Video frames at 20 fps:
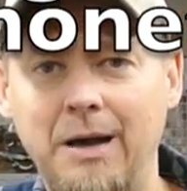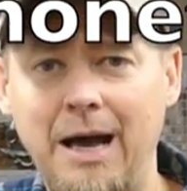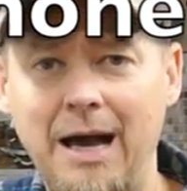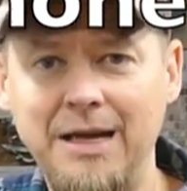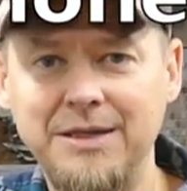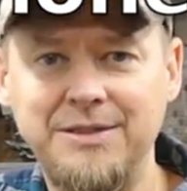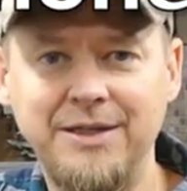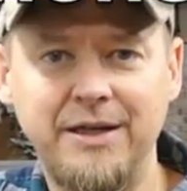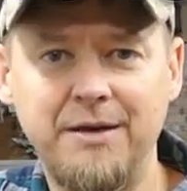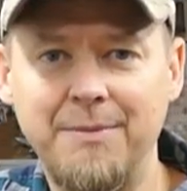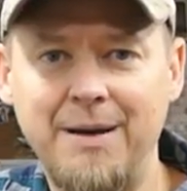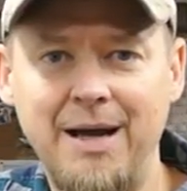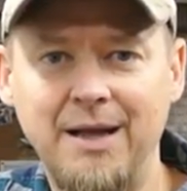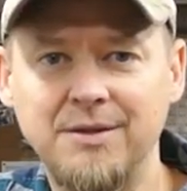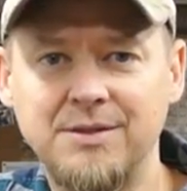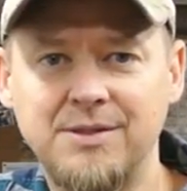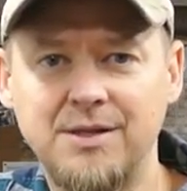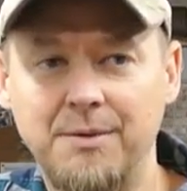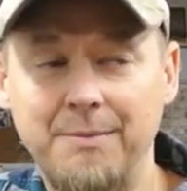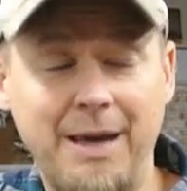I did them
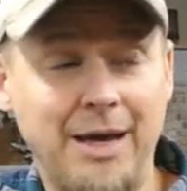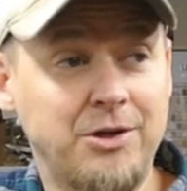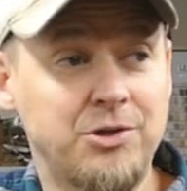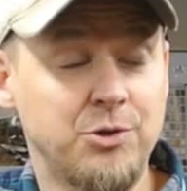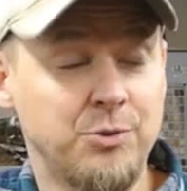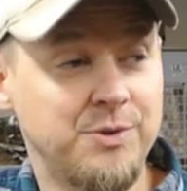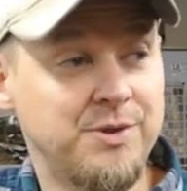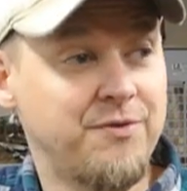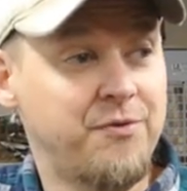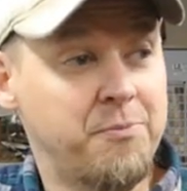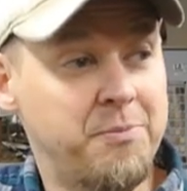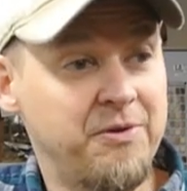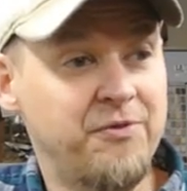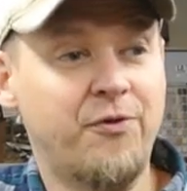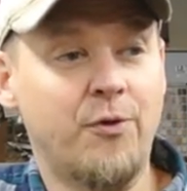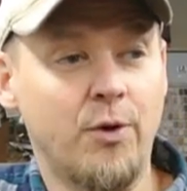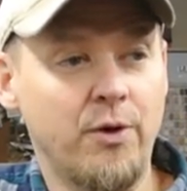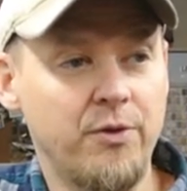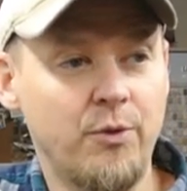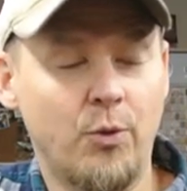on some. Actually, it was even
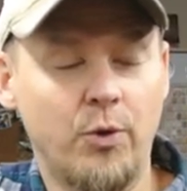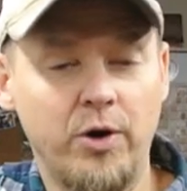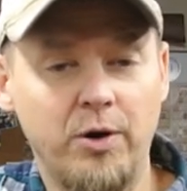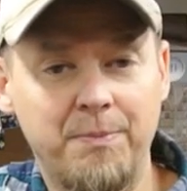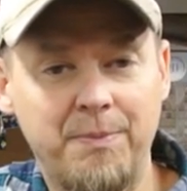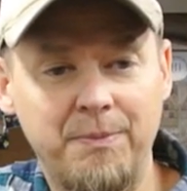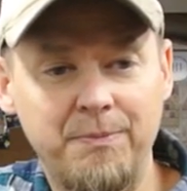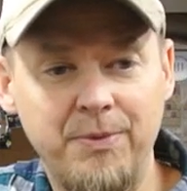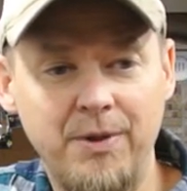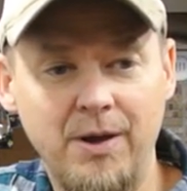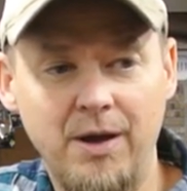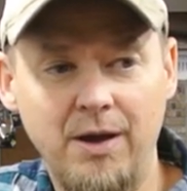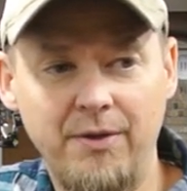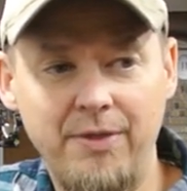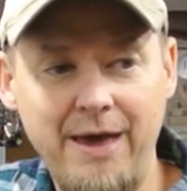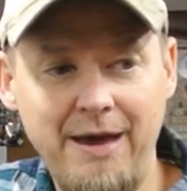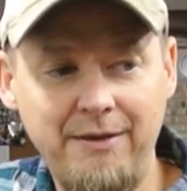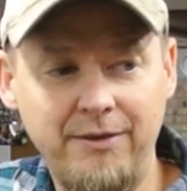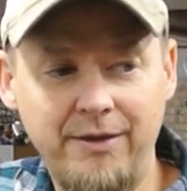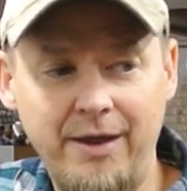before the word the,
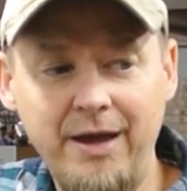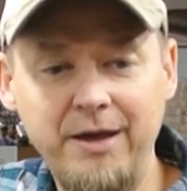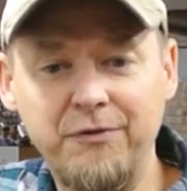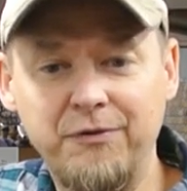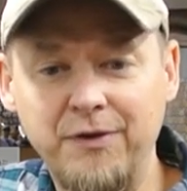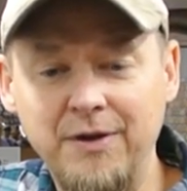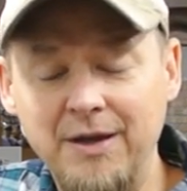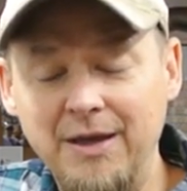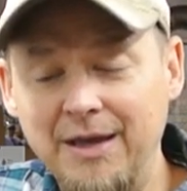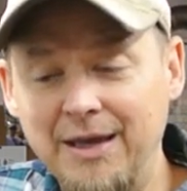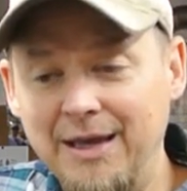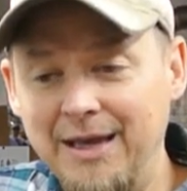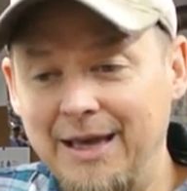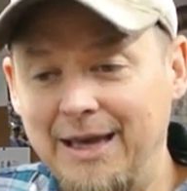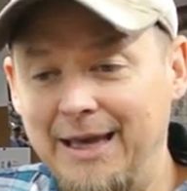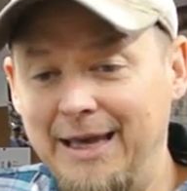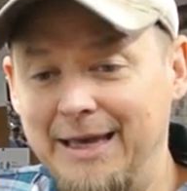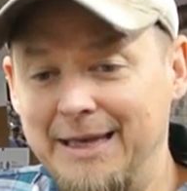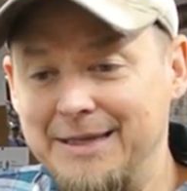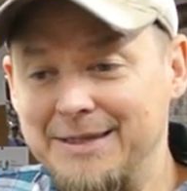that knife
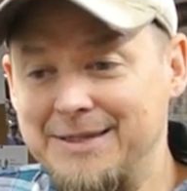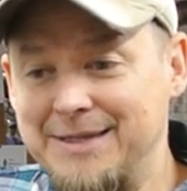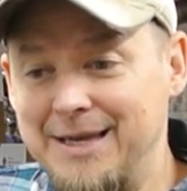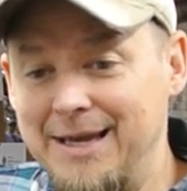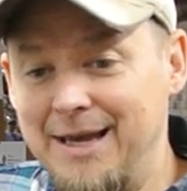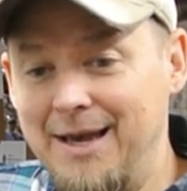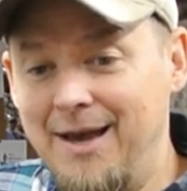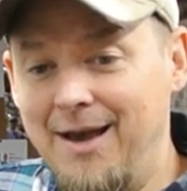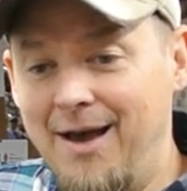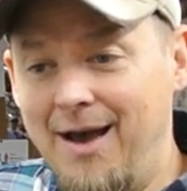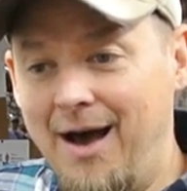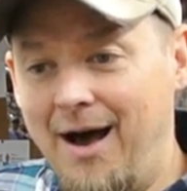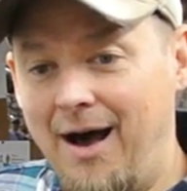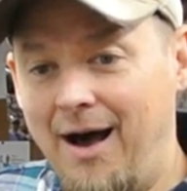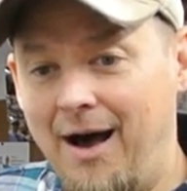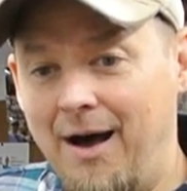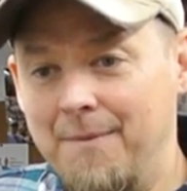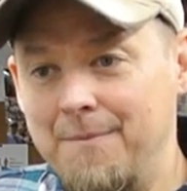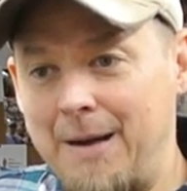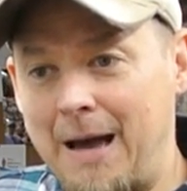is.
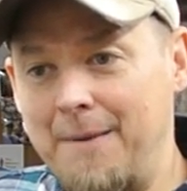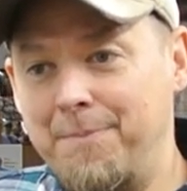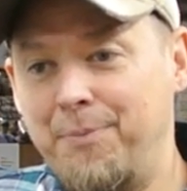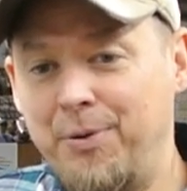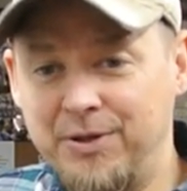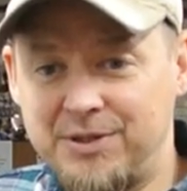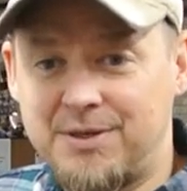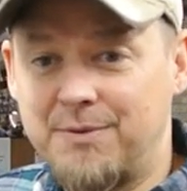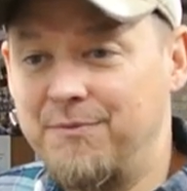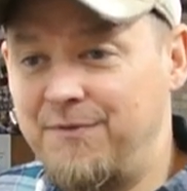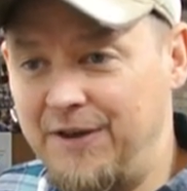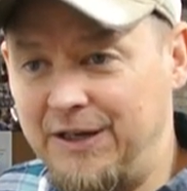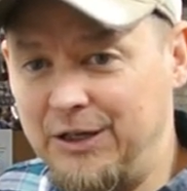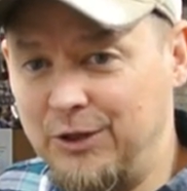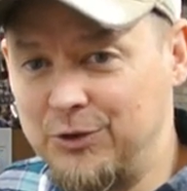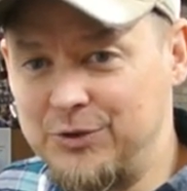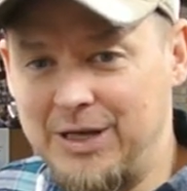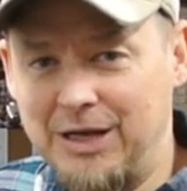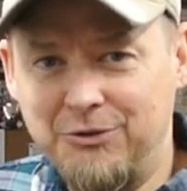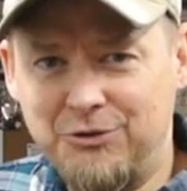Um, I put some
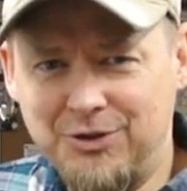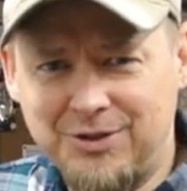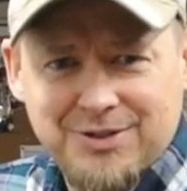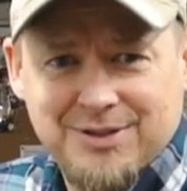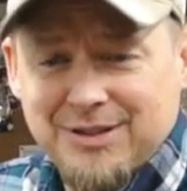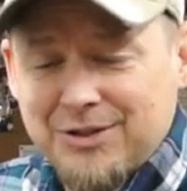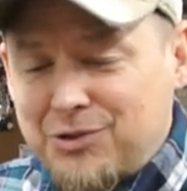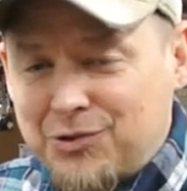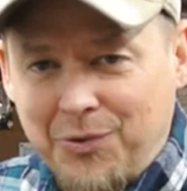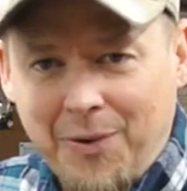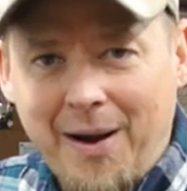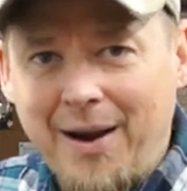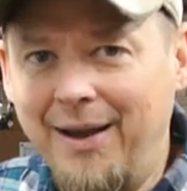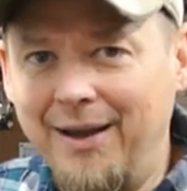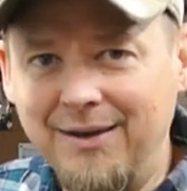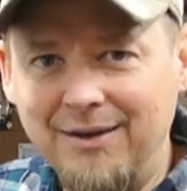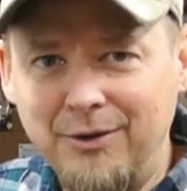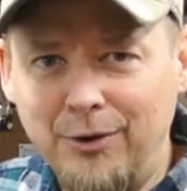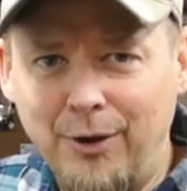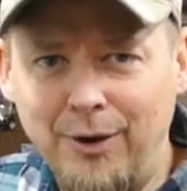videos out just to try
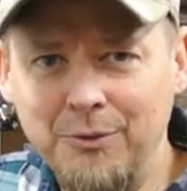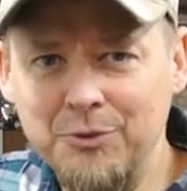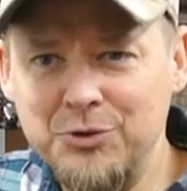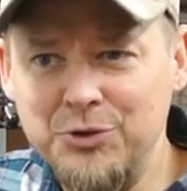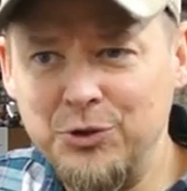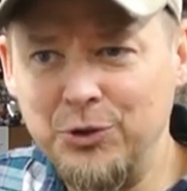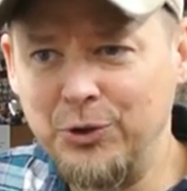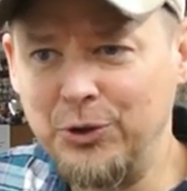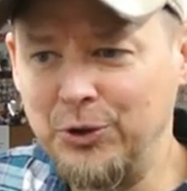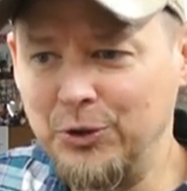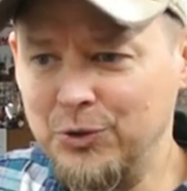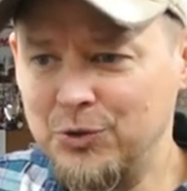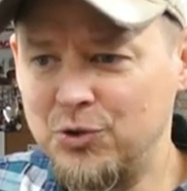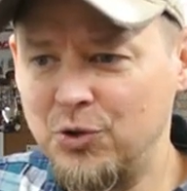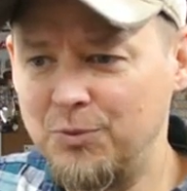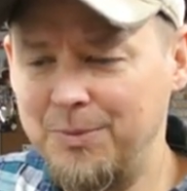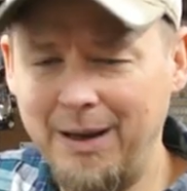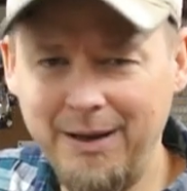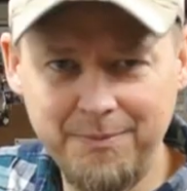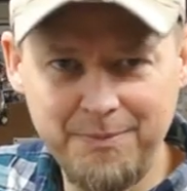it. You know, I was new
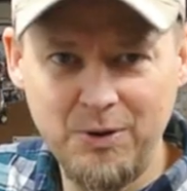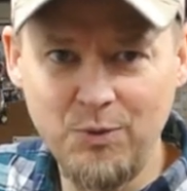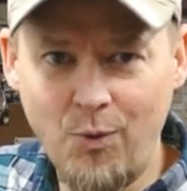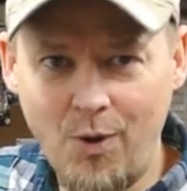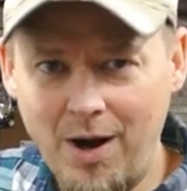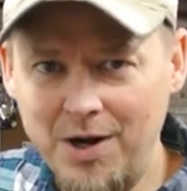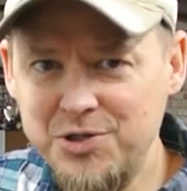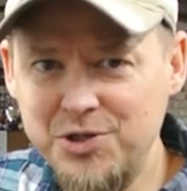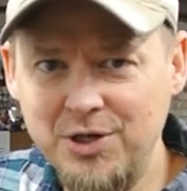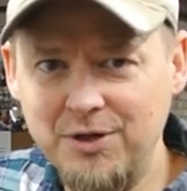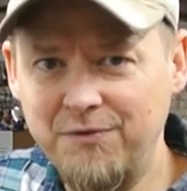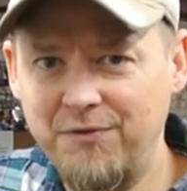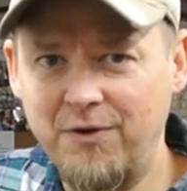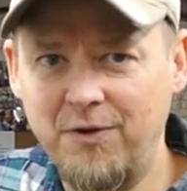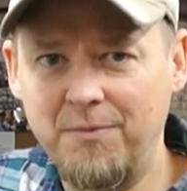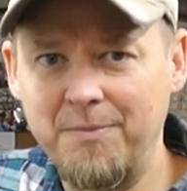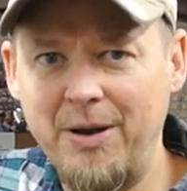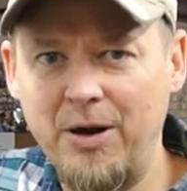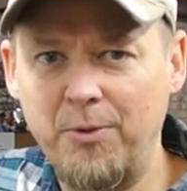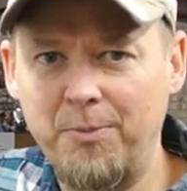to YouTube. I'd been watching for
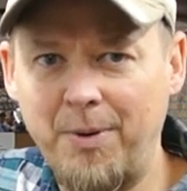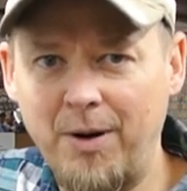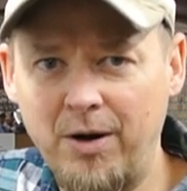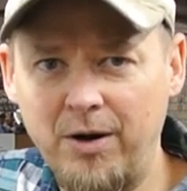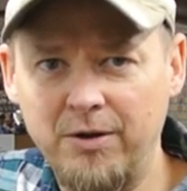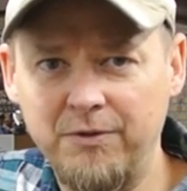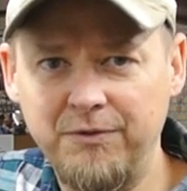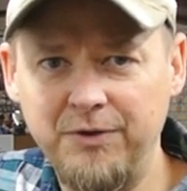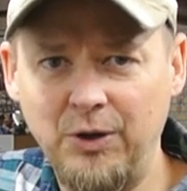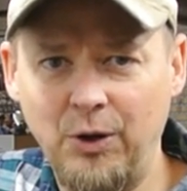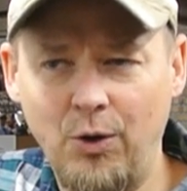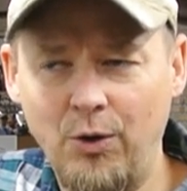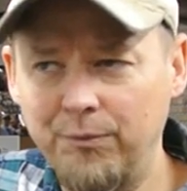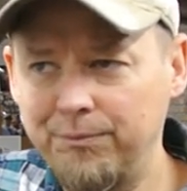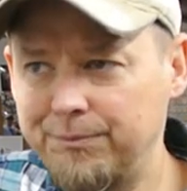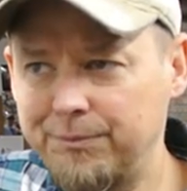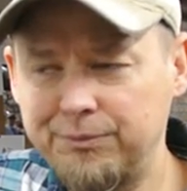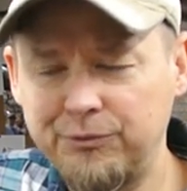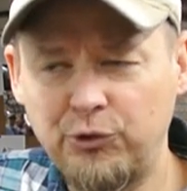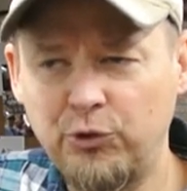a better part of you know
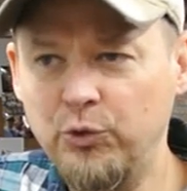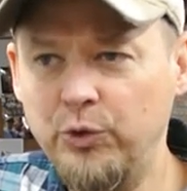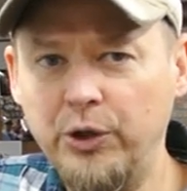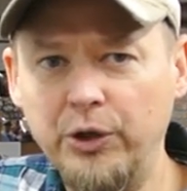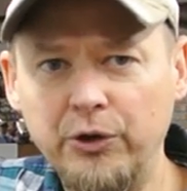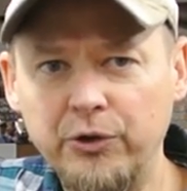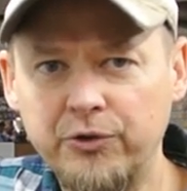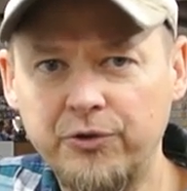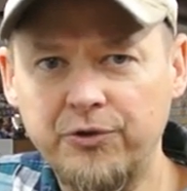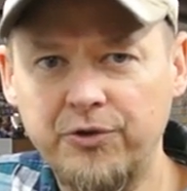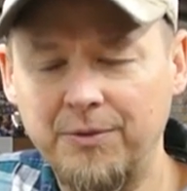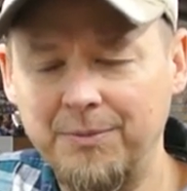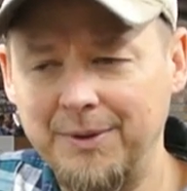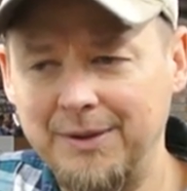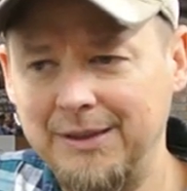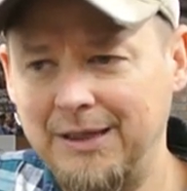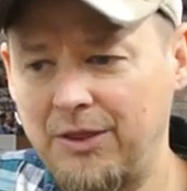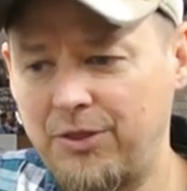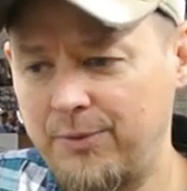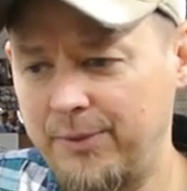two years or something like
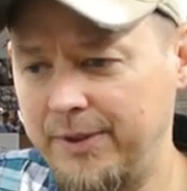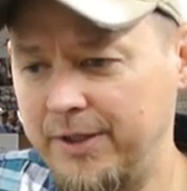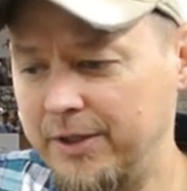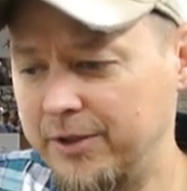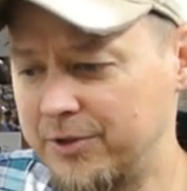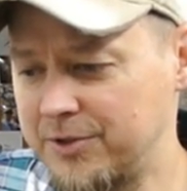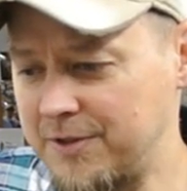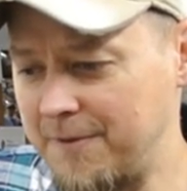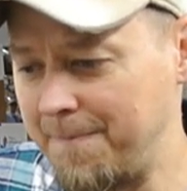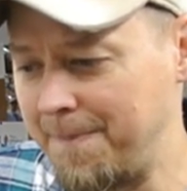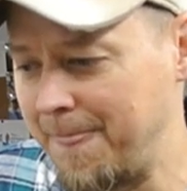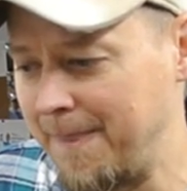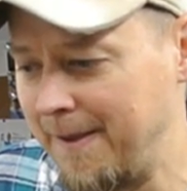that, three years.